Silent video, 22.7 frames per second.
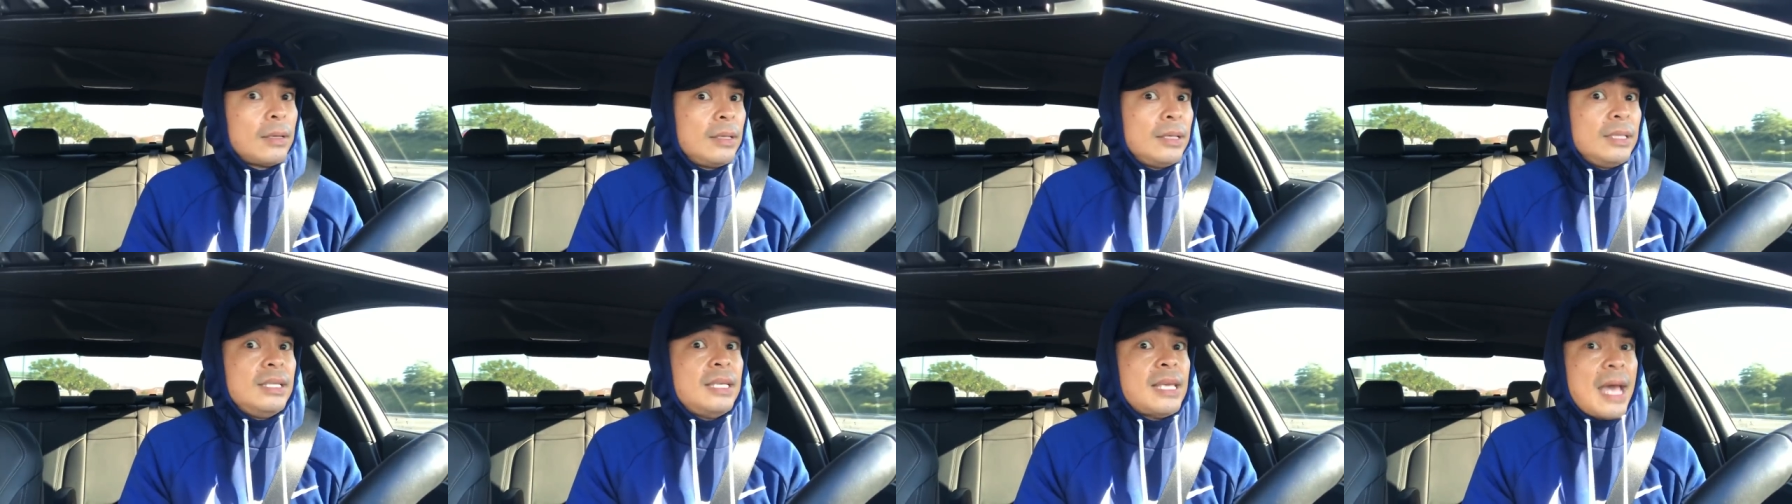
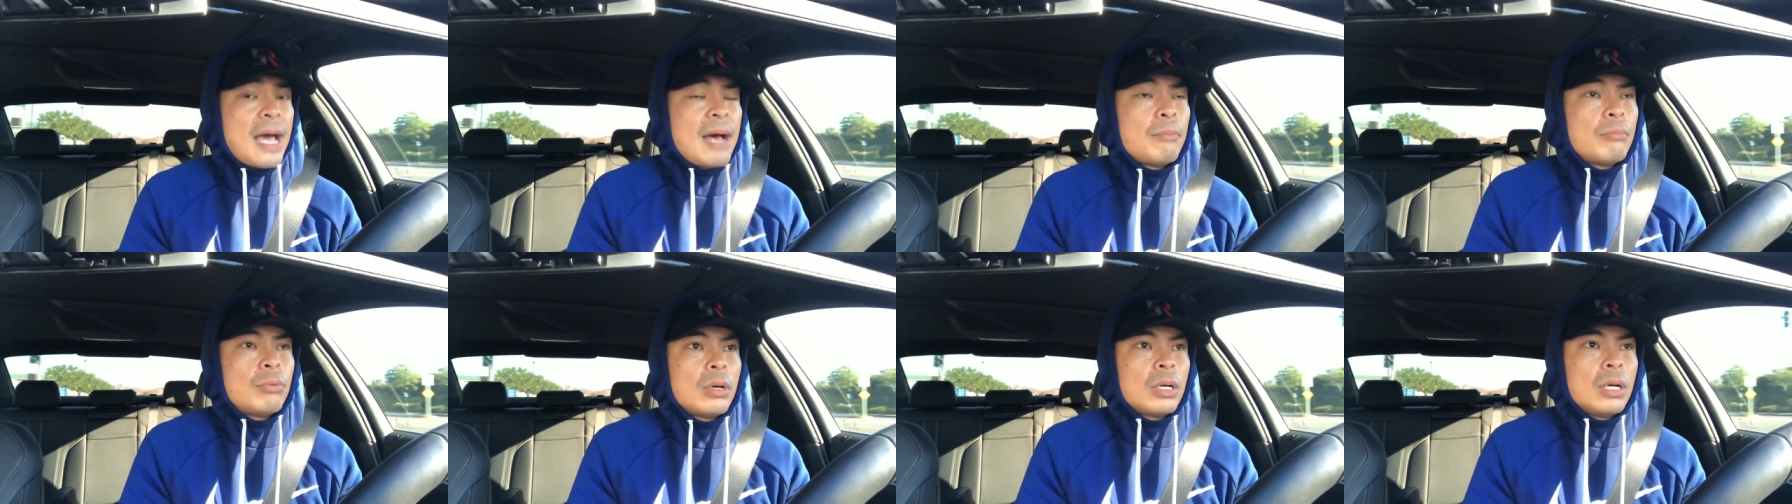
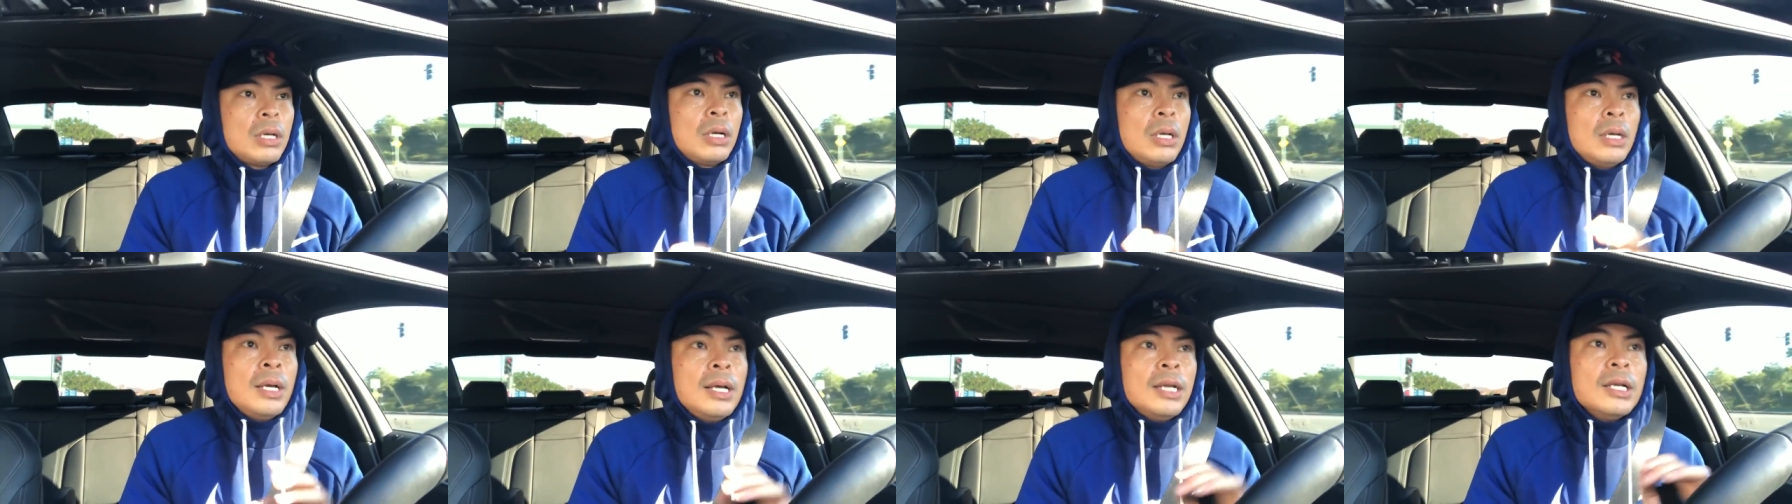Yeah,
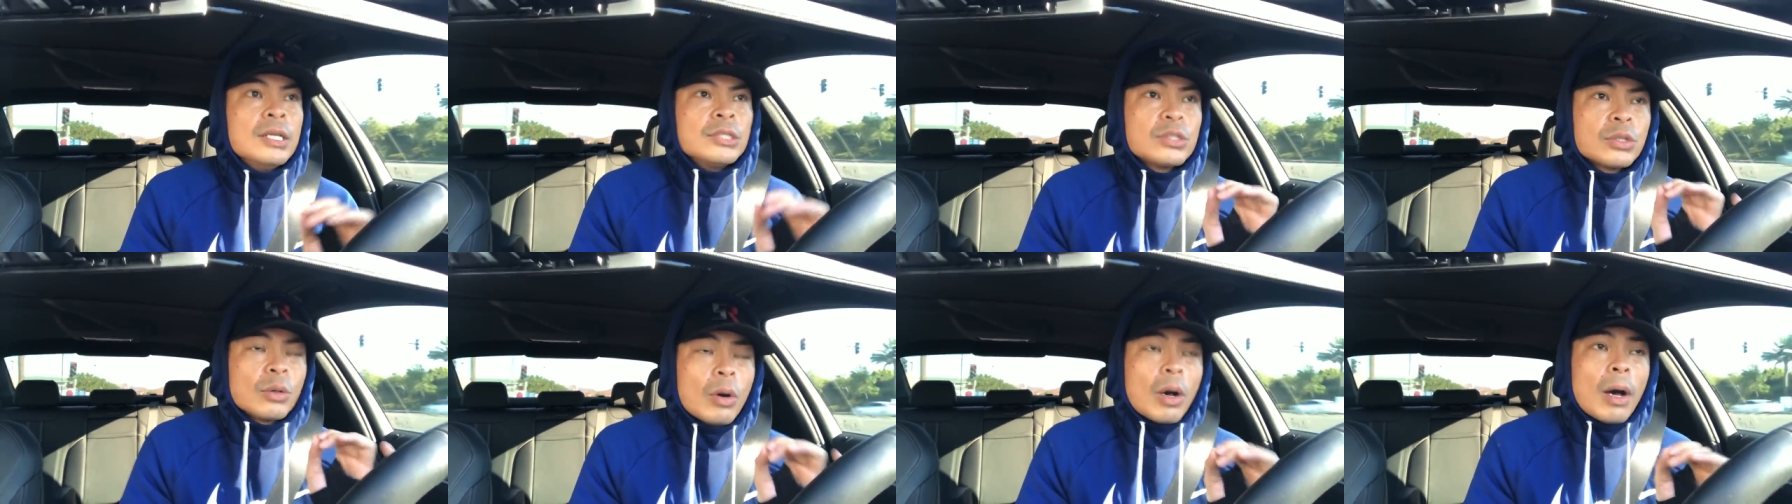bruh.
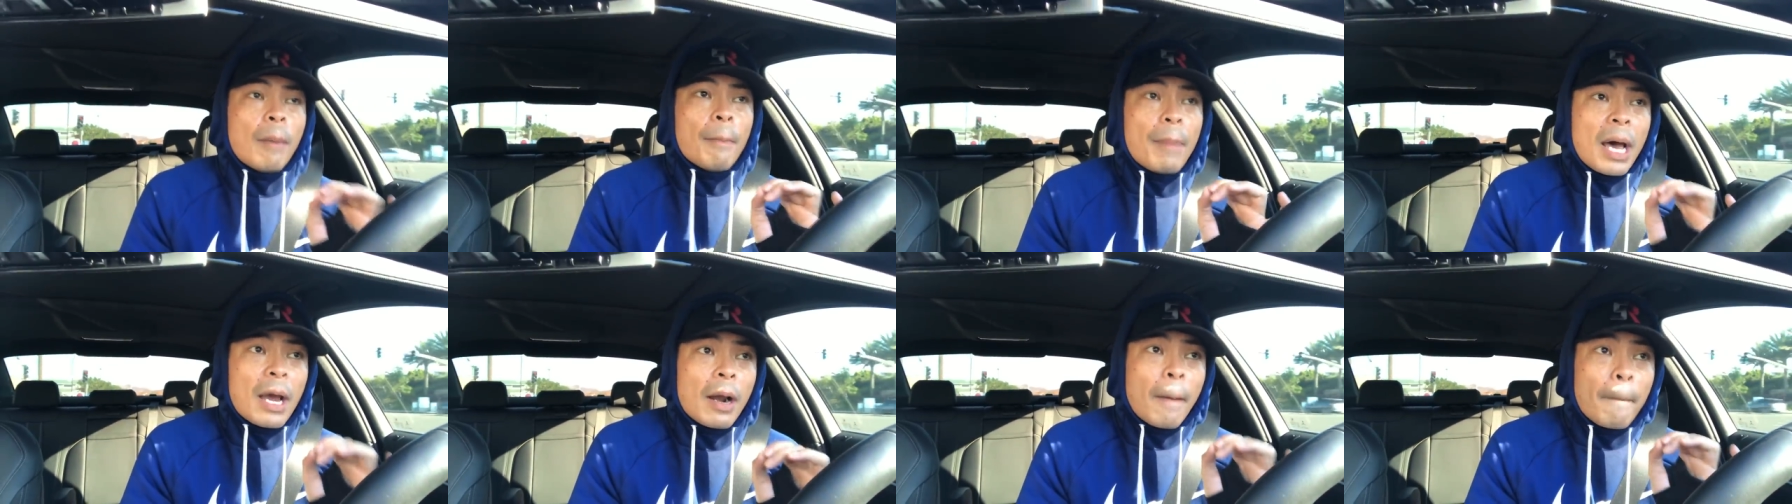So
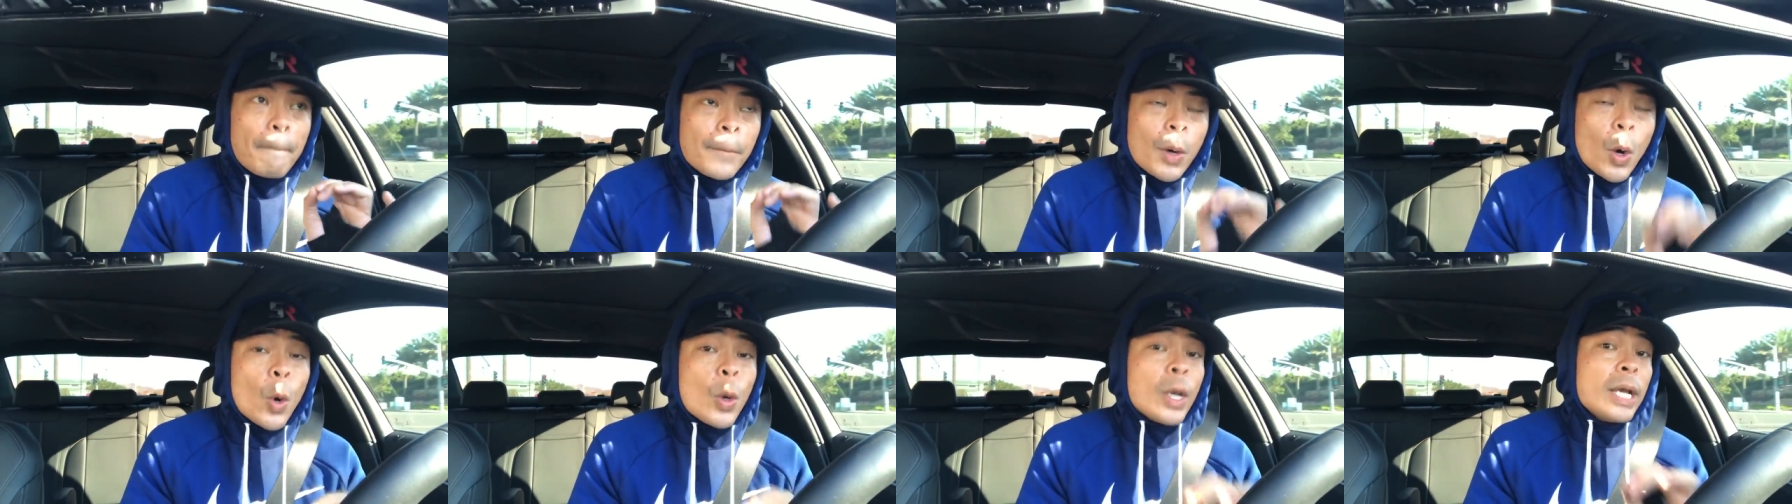about a
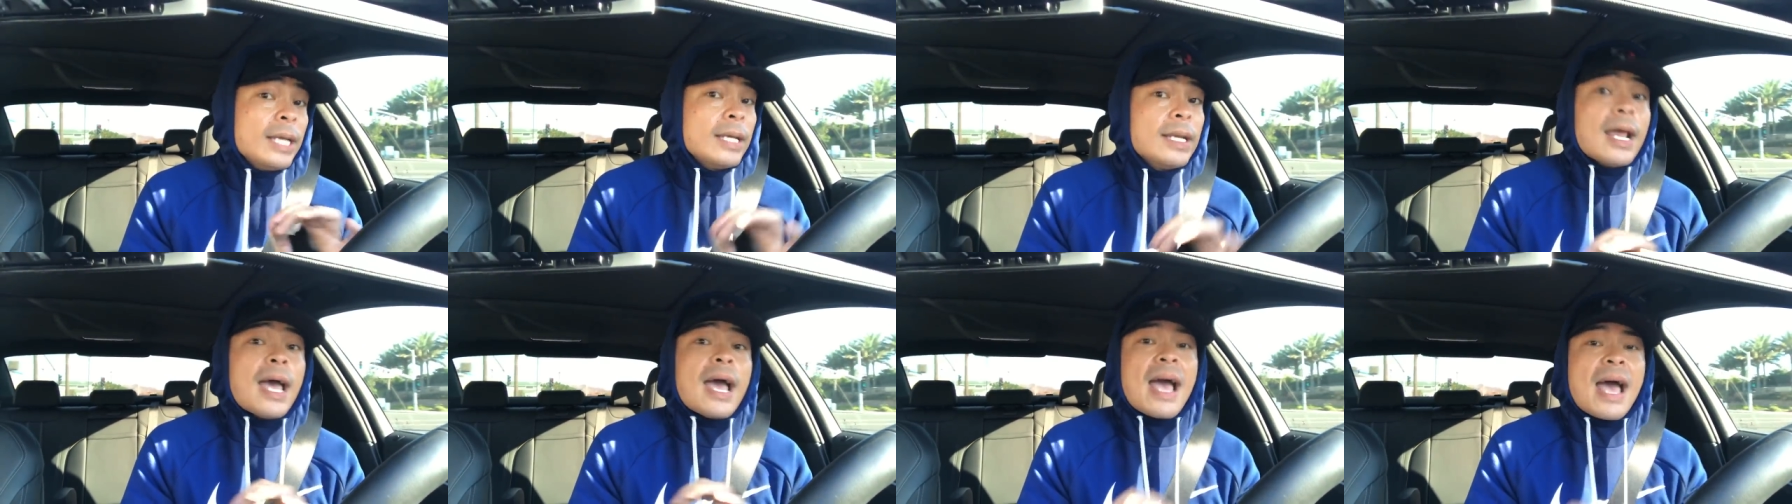
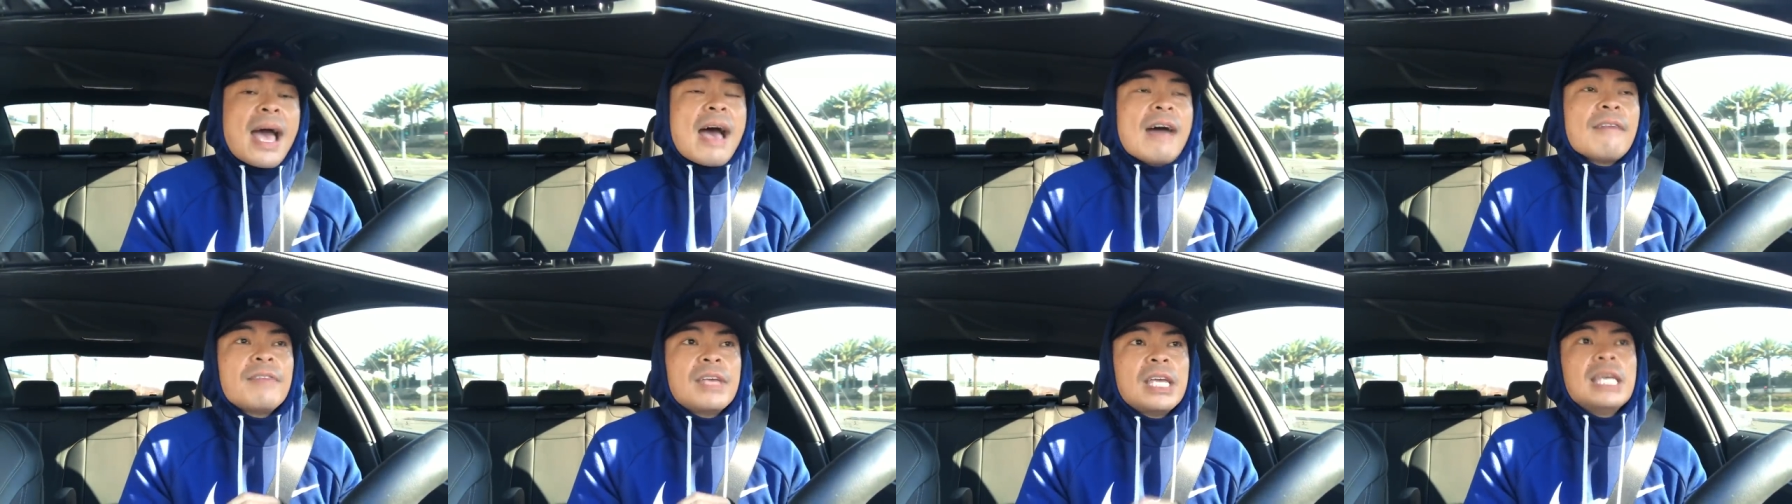point and a
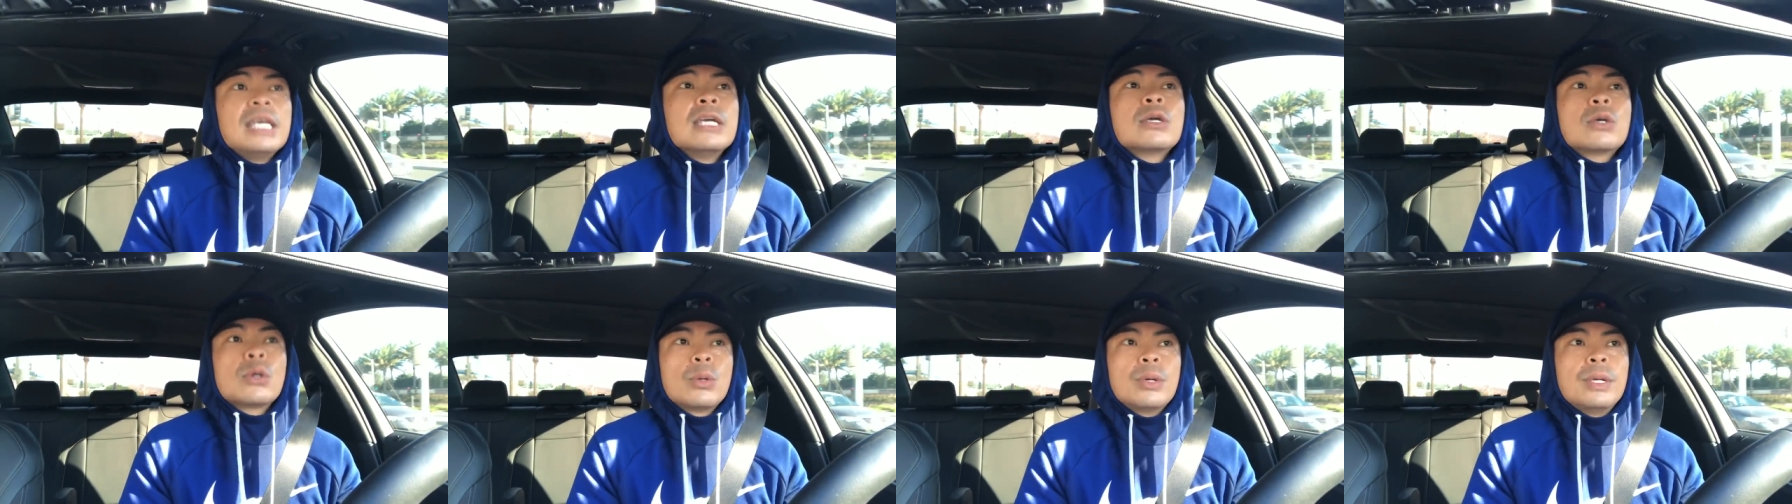half
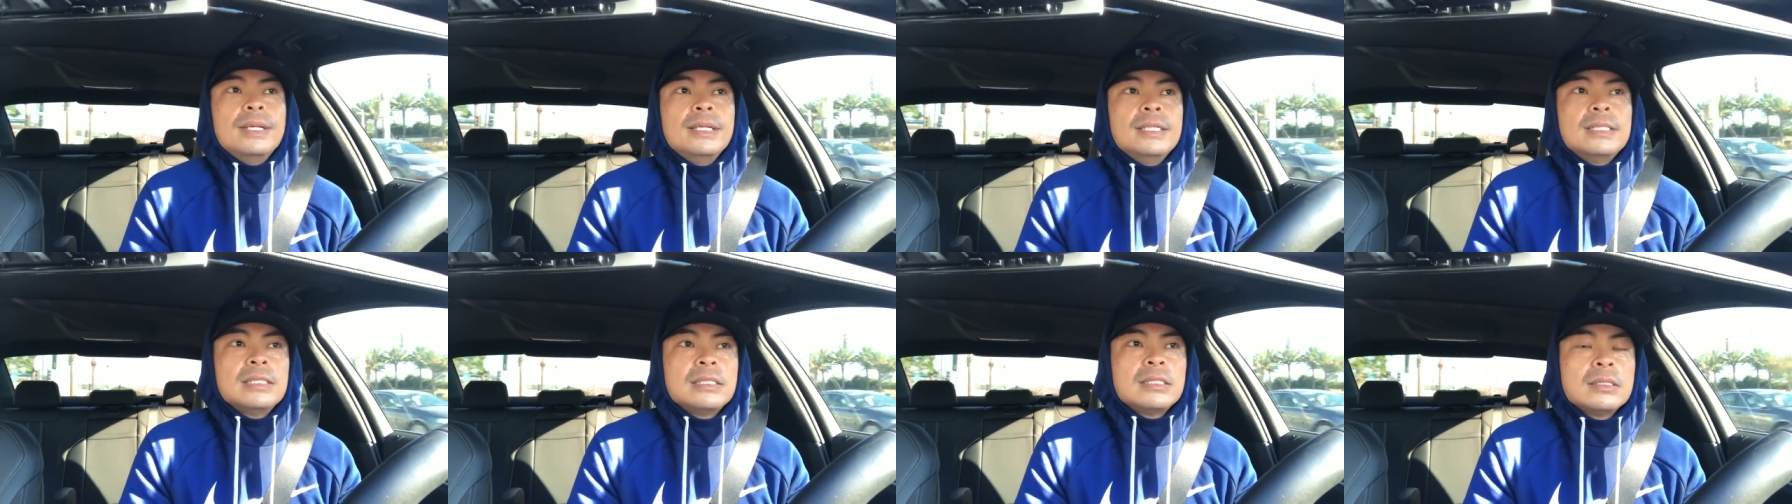
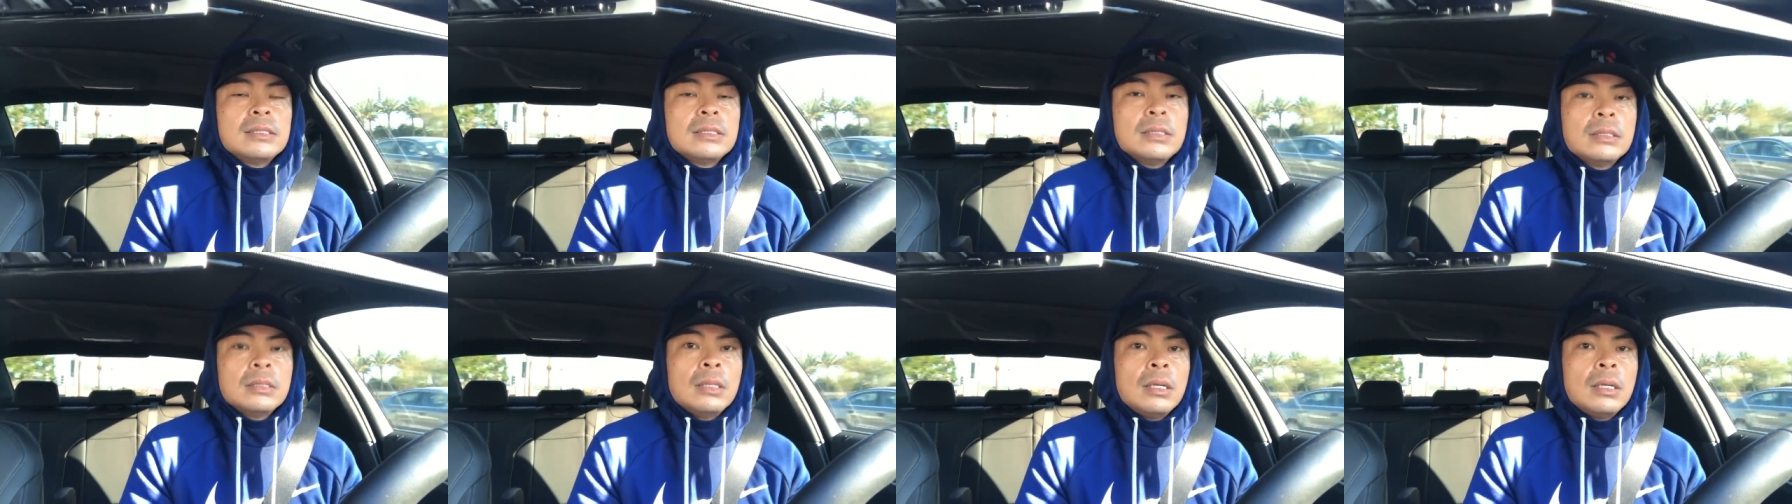increase.